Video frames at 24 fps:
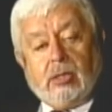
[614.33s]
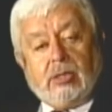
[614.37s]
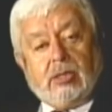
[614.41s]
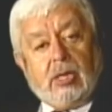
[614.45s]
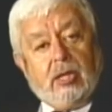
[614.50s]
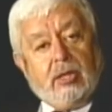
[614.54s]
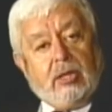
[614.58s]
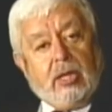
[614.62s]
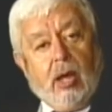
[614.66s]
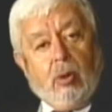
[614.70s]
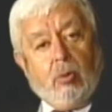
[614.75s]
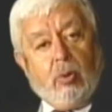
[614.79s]

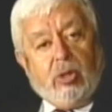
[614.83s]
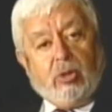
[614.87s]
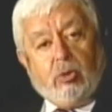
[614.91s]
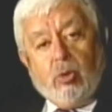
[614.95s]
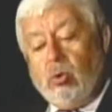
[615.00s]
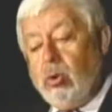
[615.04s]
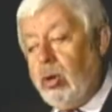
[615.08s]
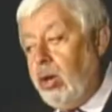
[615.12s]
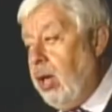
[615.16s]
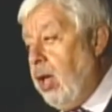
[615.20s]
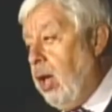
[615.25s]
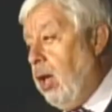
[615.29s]
Santiago
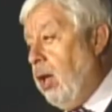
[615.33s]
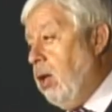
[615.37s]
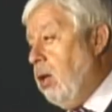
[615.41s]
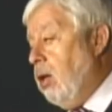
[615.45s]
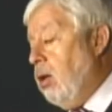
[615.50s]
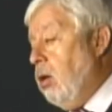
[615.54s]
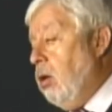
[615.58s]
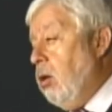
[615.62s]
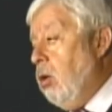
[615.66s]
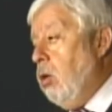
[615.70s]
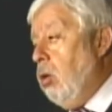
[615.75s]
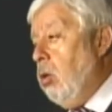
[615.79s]
Yturria,
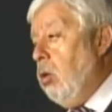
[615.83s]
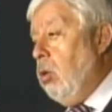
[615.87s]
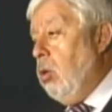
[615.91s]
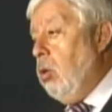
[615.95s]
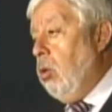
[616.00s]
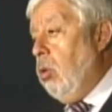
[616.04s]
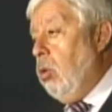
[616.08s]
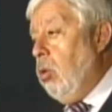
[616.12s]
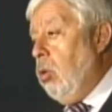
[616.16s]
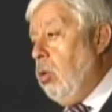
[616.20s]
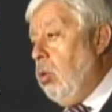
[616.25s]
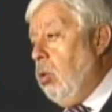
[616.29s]

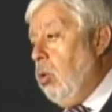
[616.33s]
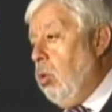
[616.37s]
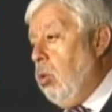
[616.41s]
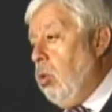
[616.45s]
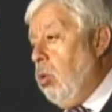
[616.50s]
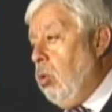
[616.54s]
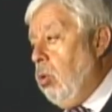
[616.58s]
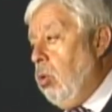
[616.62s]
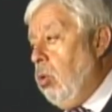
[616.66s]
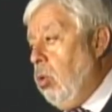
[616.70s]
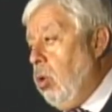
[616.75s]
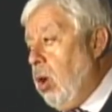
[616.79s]

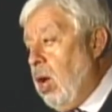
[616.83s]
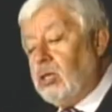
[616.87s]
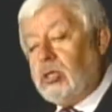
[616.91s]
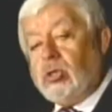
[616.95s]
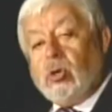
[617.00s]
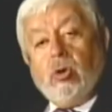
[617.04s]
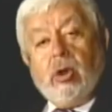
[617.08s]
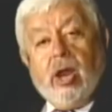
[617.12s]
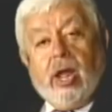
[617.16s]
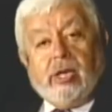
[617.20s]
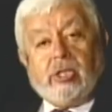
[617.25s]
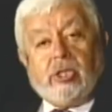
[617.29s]
who has
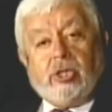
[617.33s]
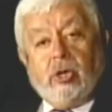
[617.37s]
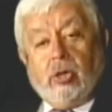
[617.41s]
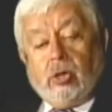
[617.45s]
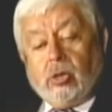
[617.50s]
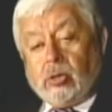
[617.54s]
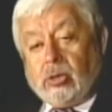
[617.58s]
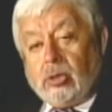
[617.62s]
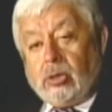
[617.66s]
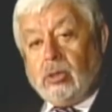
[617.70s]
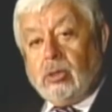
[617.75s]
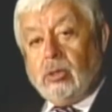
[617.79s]

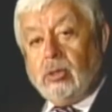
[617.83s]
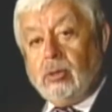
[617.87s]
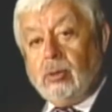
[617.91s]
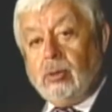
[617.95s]
connections